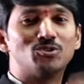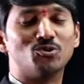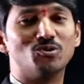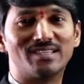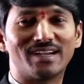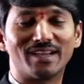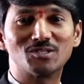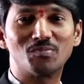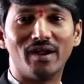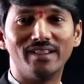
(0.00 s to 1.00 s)
Choose the
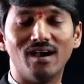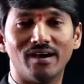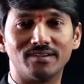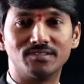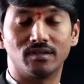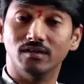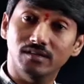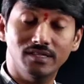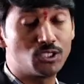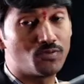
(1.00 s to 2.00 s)
corresponding answer.
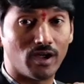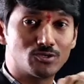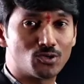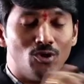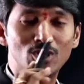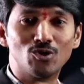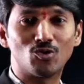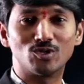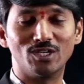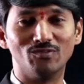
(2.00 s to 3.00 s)
In this way also,
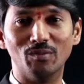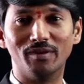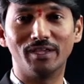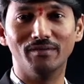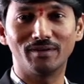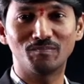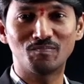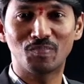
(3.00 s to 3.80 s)
question will be given.